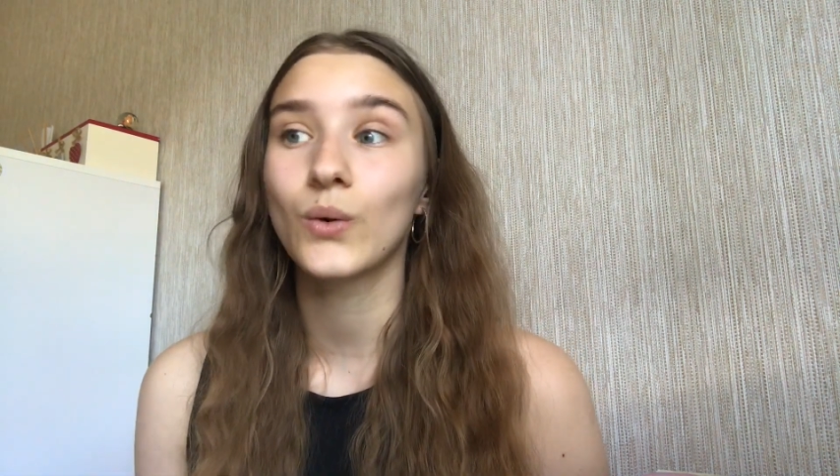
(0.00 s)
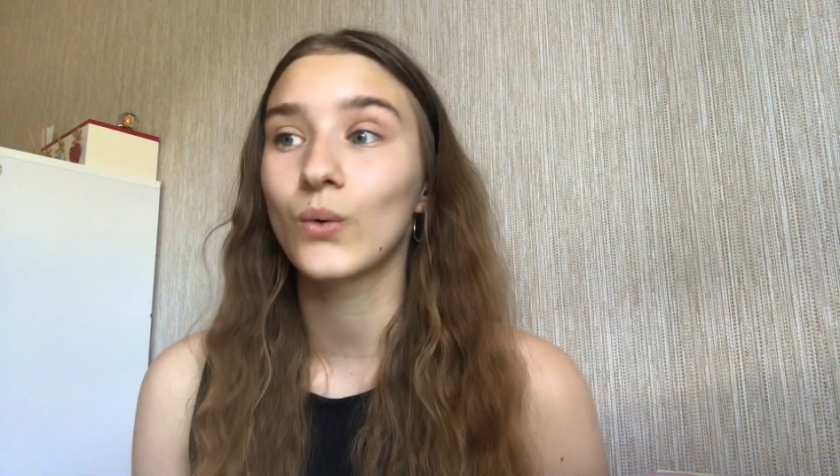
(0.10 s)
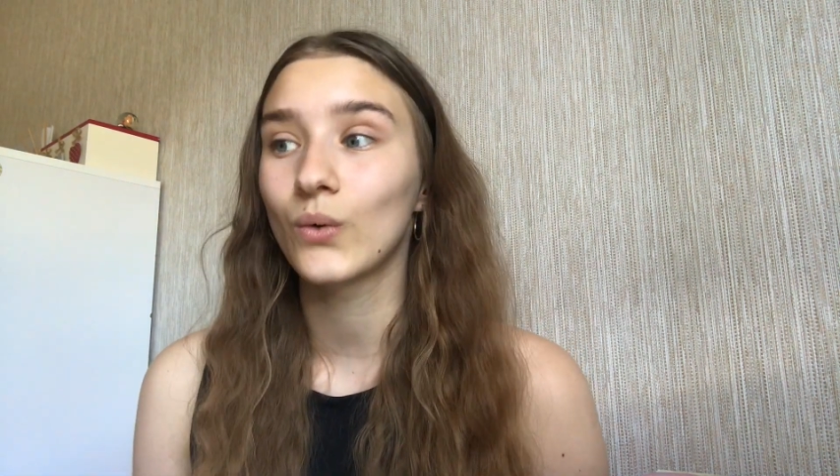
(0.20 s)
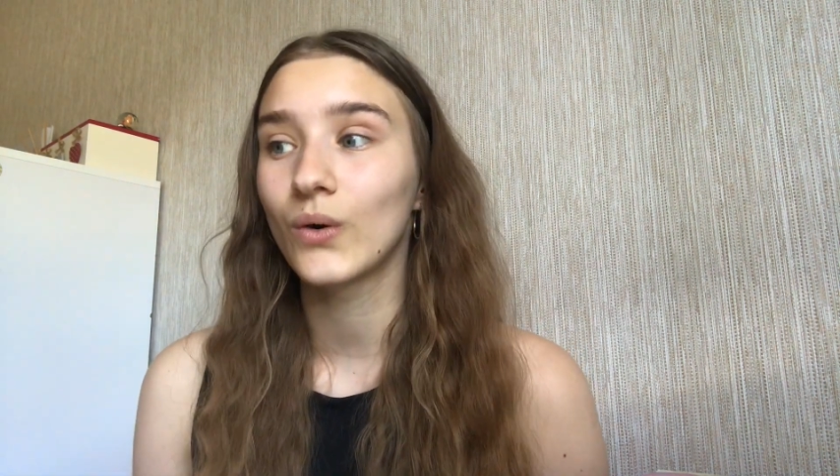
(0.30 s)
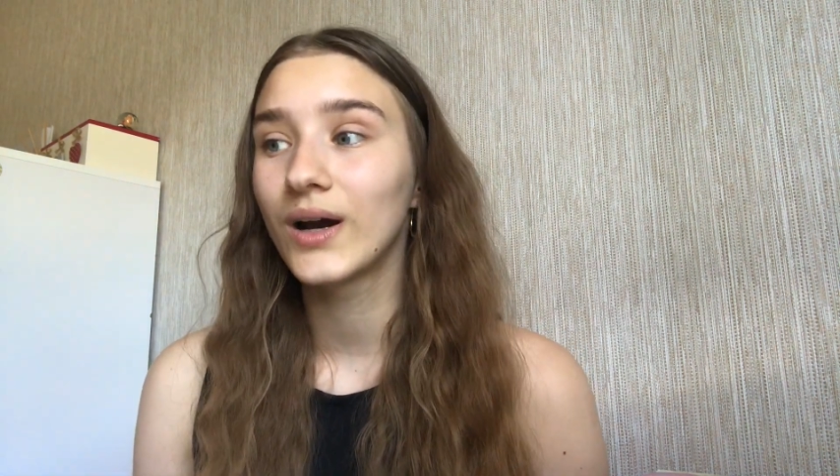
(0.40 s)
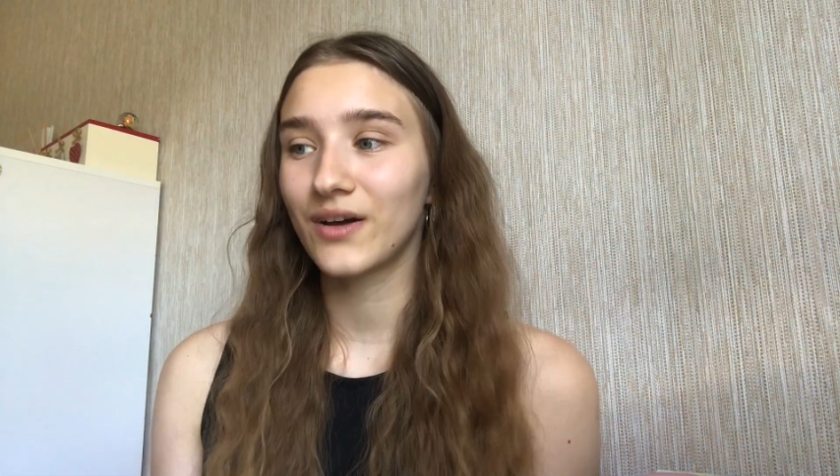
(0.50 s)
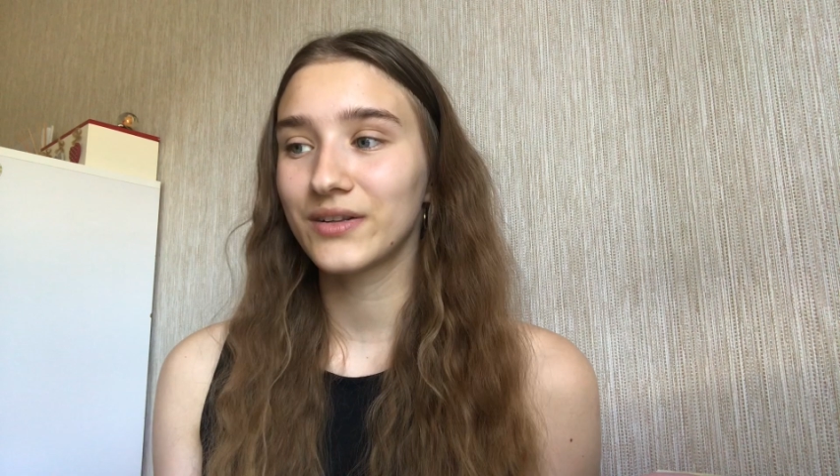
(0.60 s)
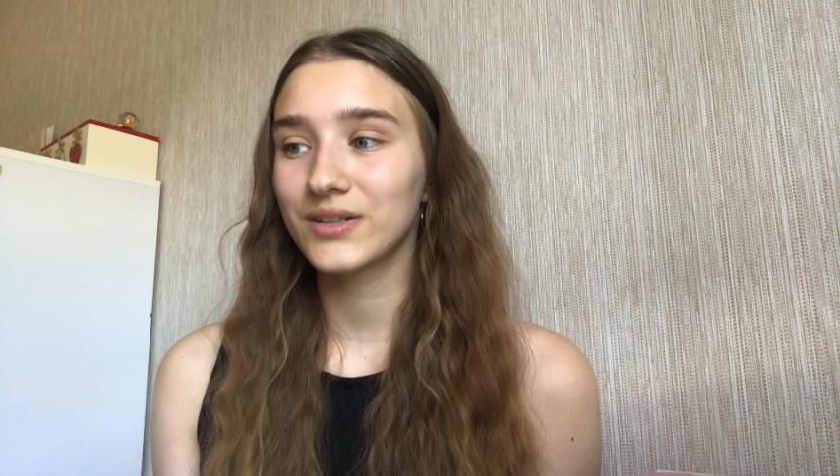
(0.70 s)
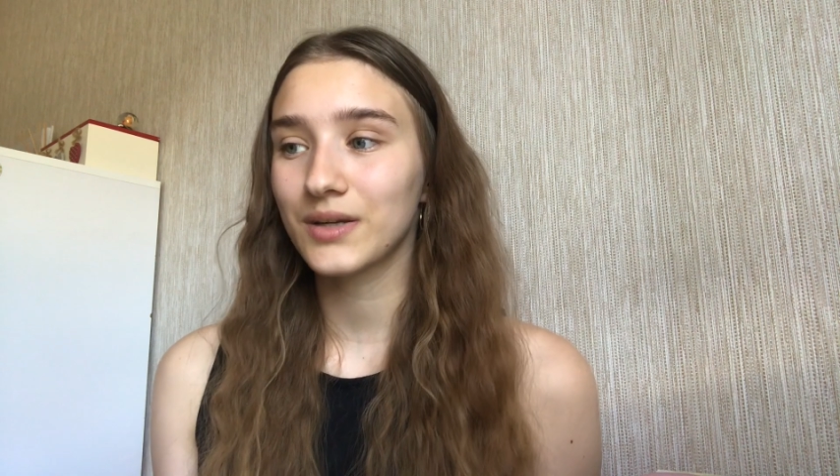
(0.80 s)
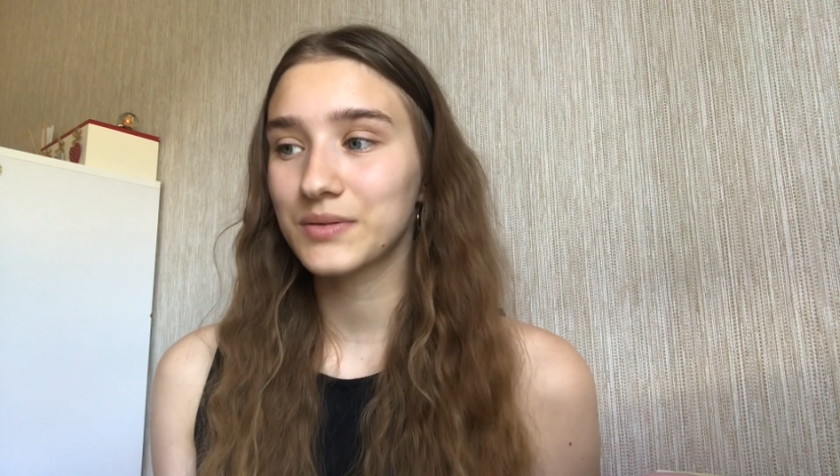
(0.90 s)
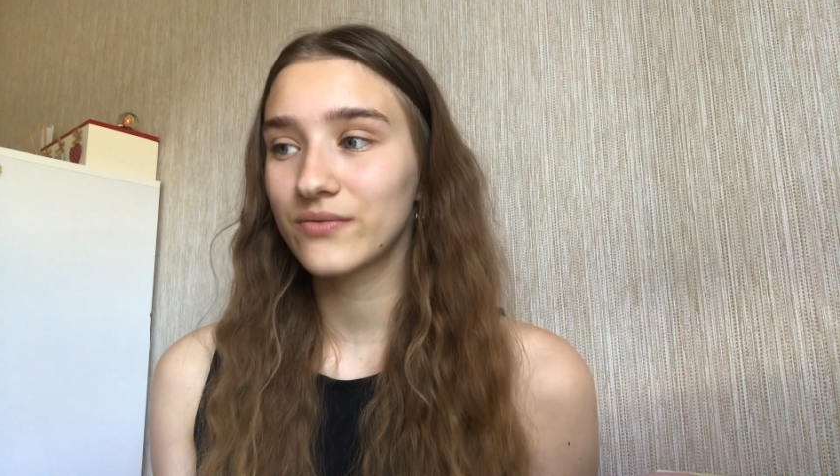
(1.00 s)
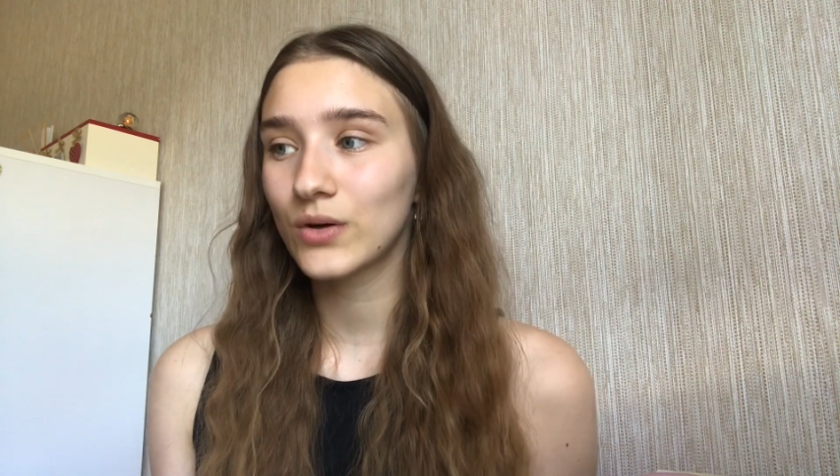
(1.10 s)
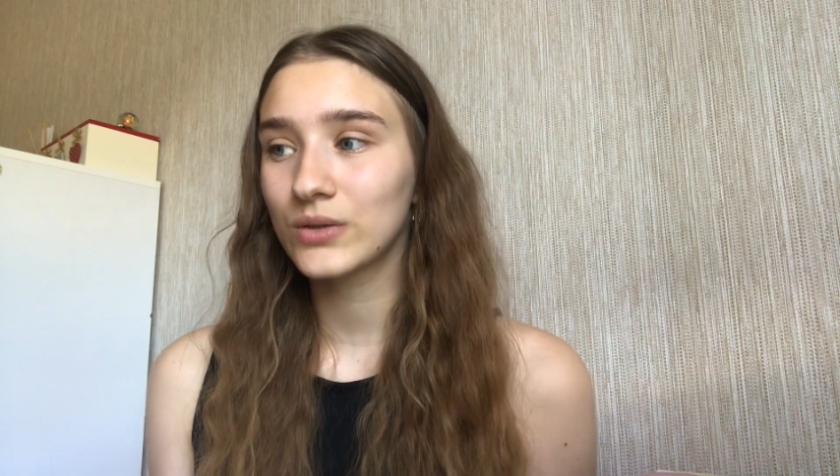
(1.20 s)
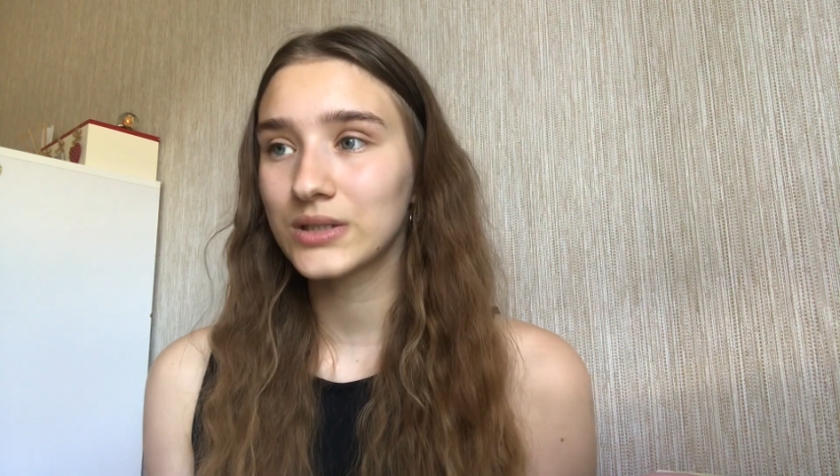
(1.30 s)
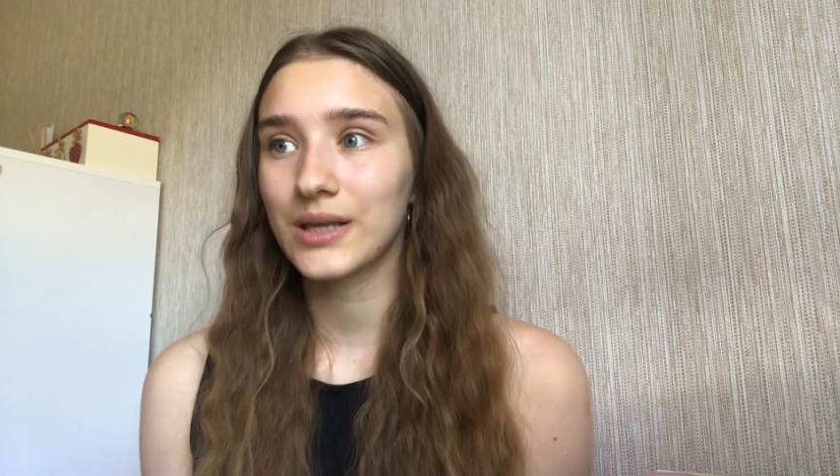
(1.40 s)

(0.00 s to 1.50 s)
or other types of folders